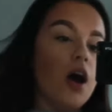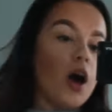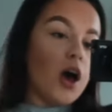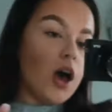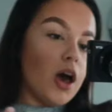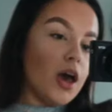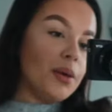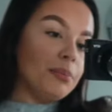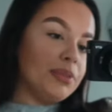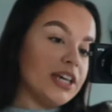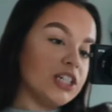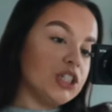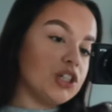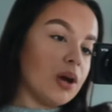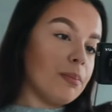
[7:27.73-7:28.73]
um,
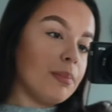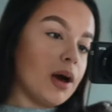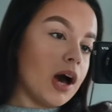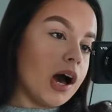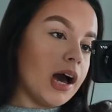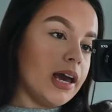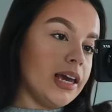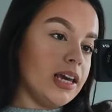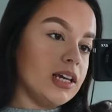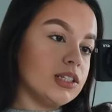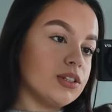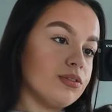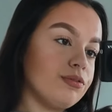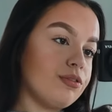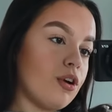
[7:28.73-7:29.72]
this jumper
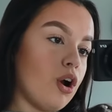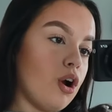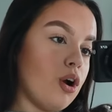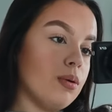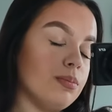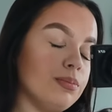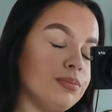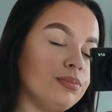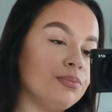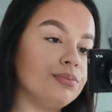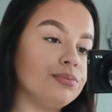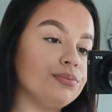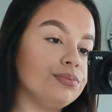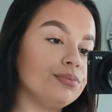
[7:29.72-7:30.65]
is from